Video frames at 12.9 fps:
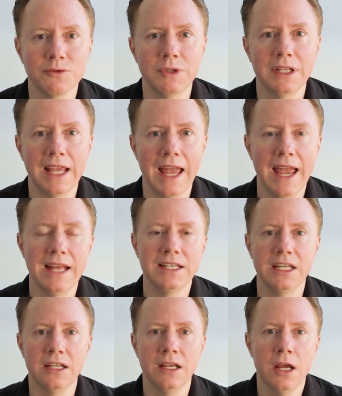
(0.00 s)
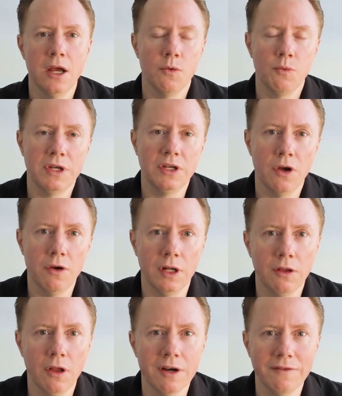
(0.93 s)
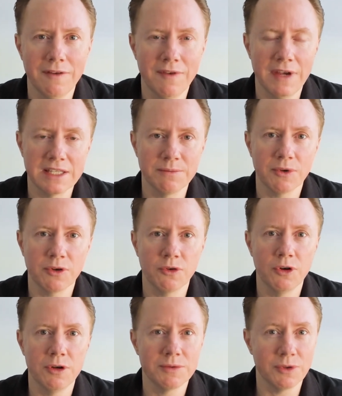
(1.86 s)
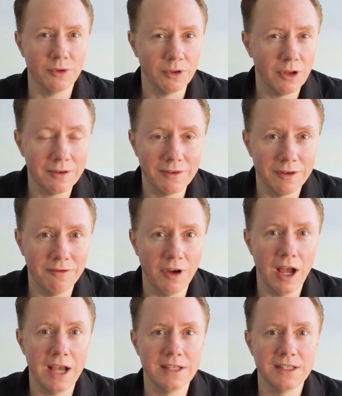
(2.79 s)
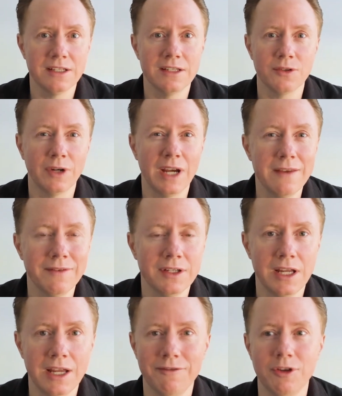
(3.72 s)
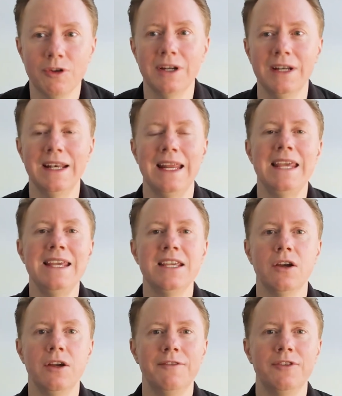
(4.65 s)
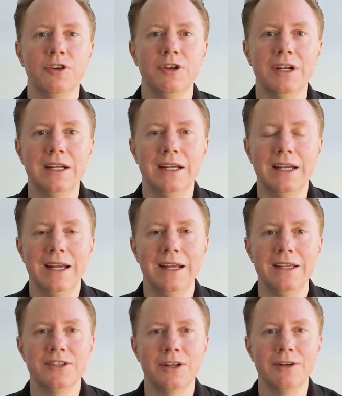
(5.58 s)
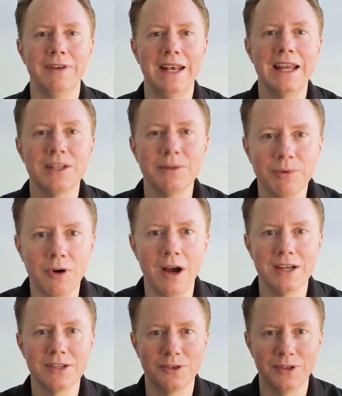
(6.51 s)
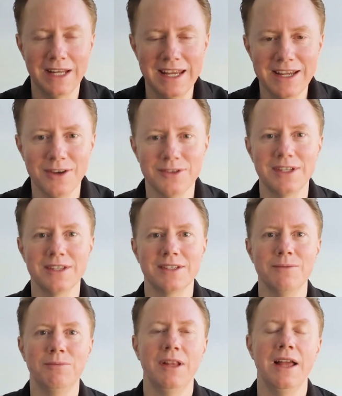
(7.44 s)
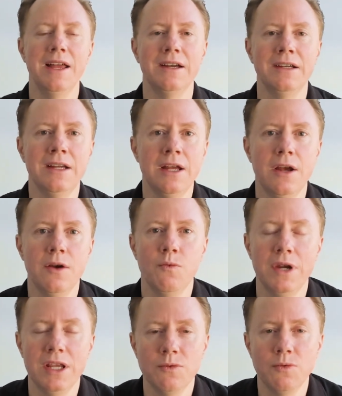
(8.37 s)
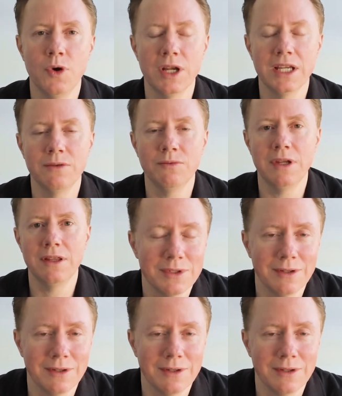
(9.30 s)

really handy. We know a lot of investment groups or a lot of advisors, or even if you're a sort of an enterprise or an ecosystem player where you're working with